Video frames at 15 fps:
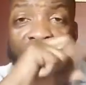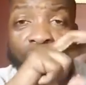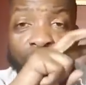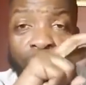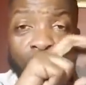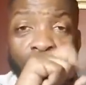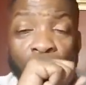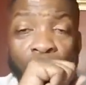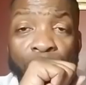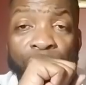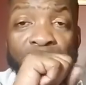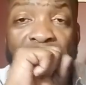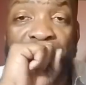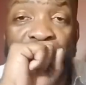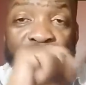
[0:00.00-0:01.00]
2 words,
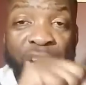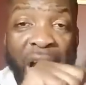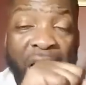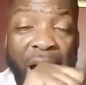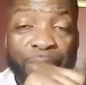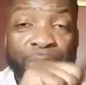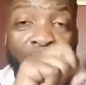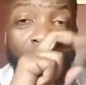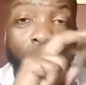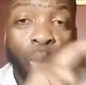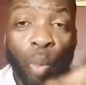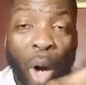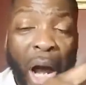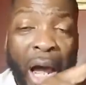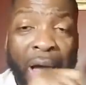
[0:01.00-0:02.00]
Sham
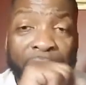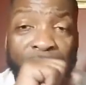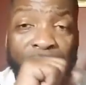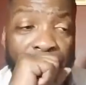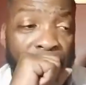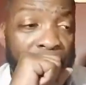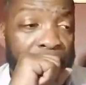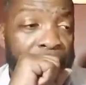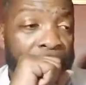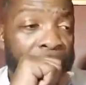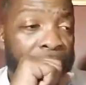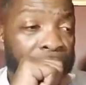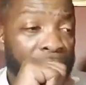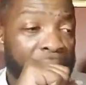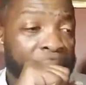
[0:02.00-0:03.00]
Wath.
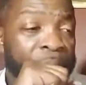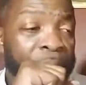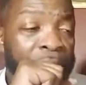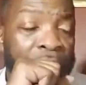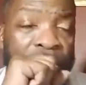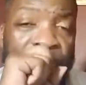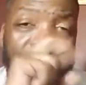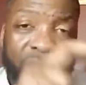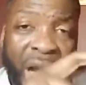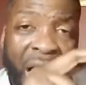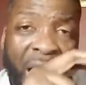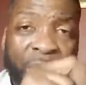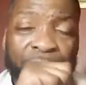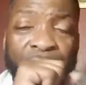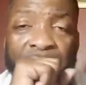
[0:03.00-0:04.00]
Right?
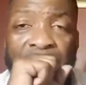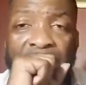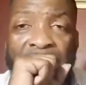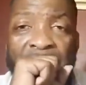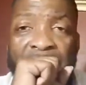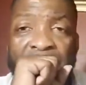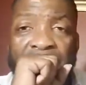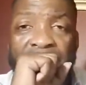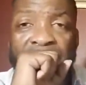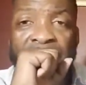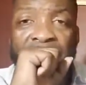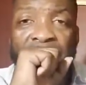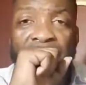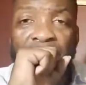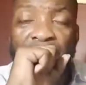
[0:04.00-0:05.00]
Sham
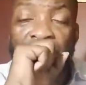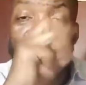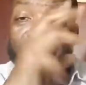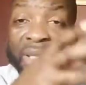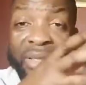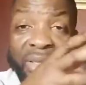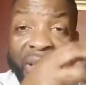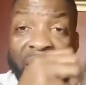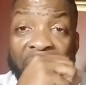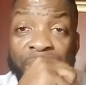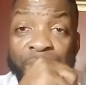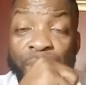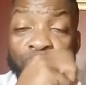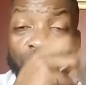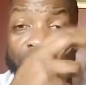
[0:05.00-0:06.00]
it means name,
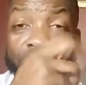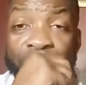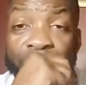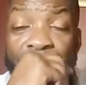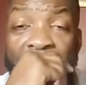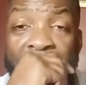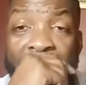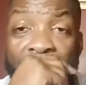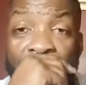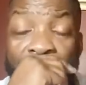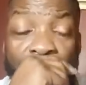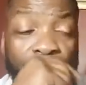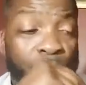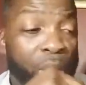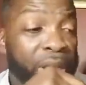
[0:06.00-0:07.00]
and we'll define that
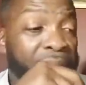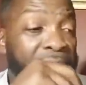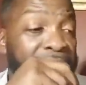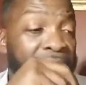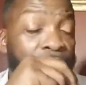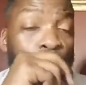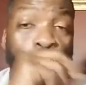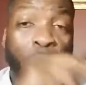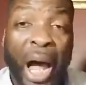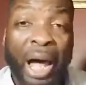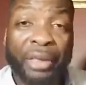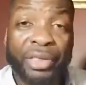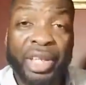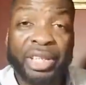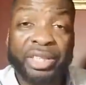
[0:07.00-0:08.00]
real quick. And then
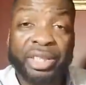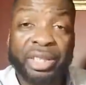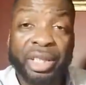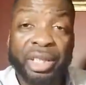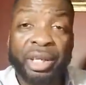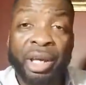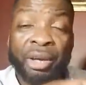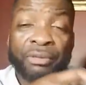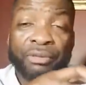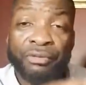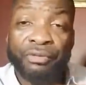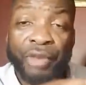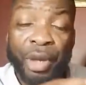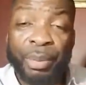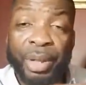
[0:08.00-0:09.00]
Wath is the
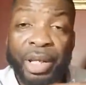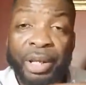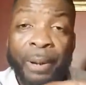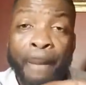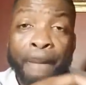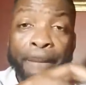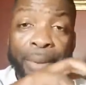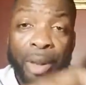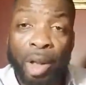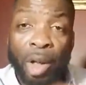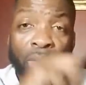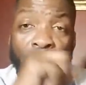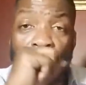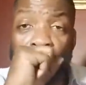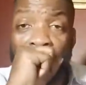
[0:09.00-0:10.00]
feminine
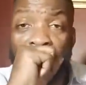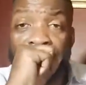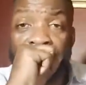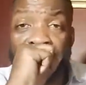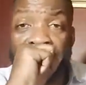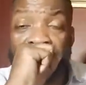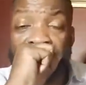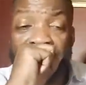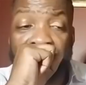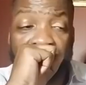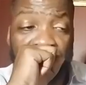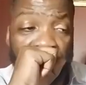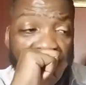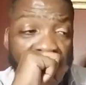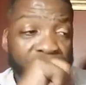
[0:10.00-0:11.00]
plural of this,
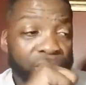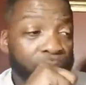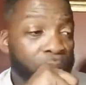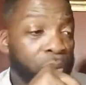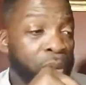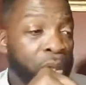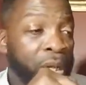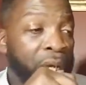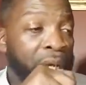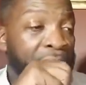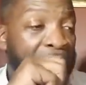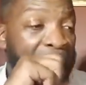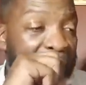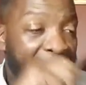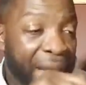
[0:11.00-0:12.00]
right? So
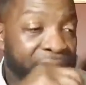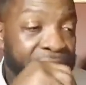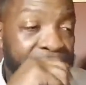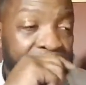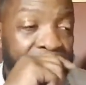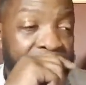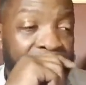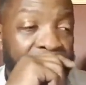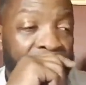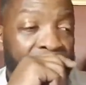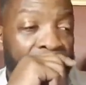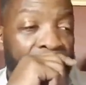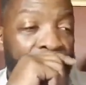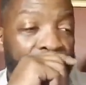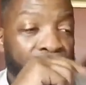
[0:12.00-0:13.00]
Exodus
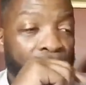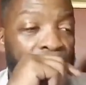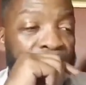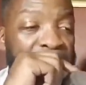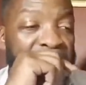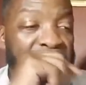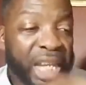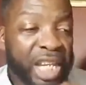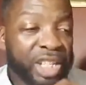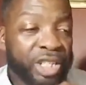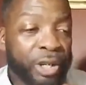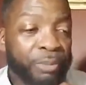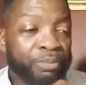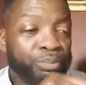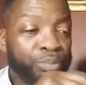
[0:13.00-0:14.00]
from
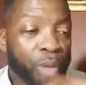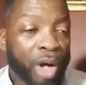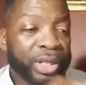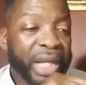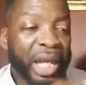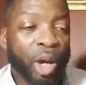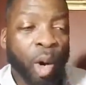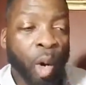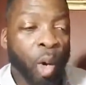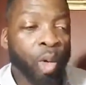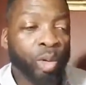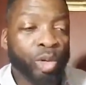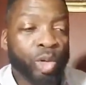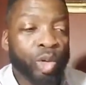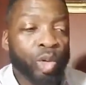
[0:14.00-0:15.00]
Egypt marked a
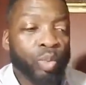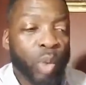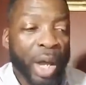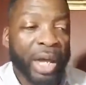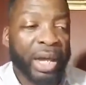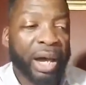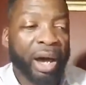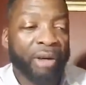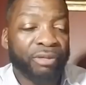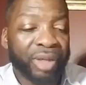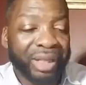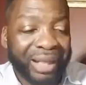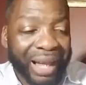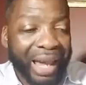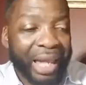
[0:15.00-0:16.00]
whole new way of
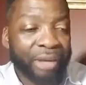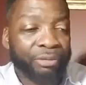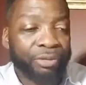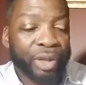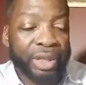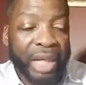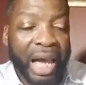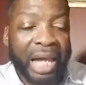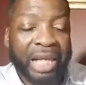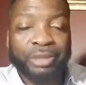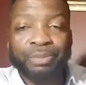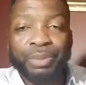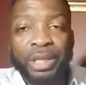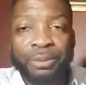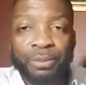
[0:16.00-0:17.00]
life for Yah's
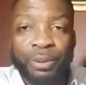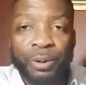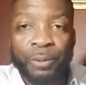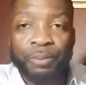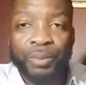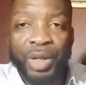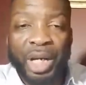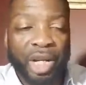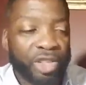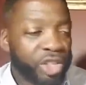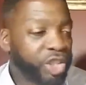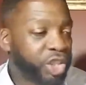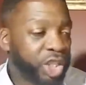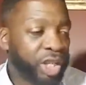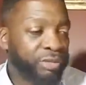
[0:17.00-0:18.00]
people, a
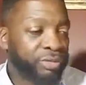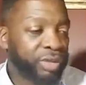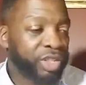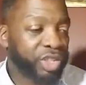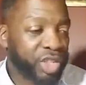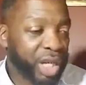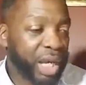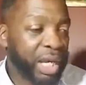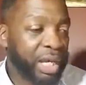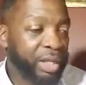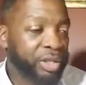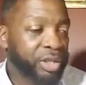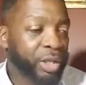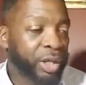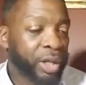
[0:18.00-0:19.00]
shift, a
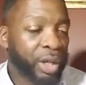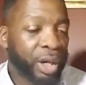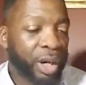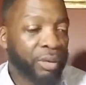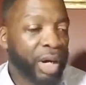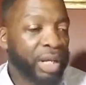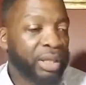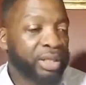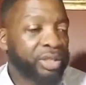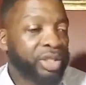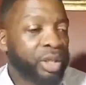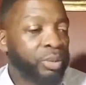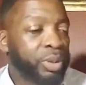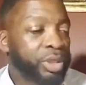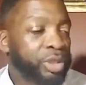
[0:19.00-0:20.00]
change. All right, let's
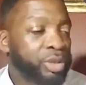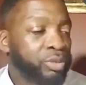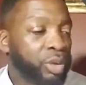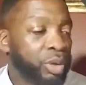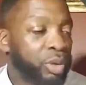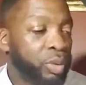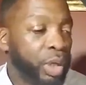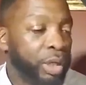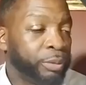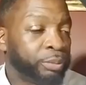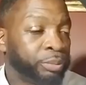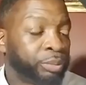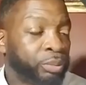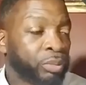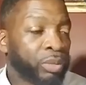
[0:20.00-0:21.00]
deal with this real quick.
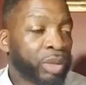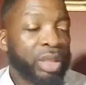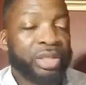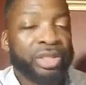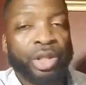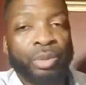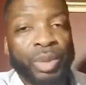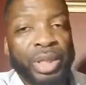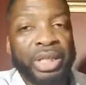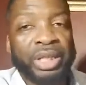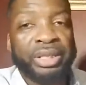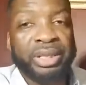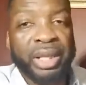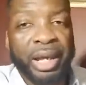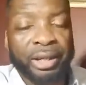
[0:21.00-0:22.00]
Let's deal with
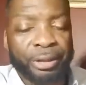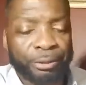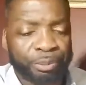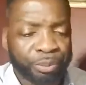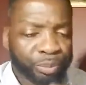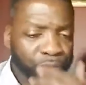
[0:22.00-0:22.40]
each letter.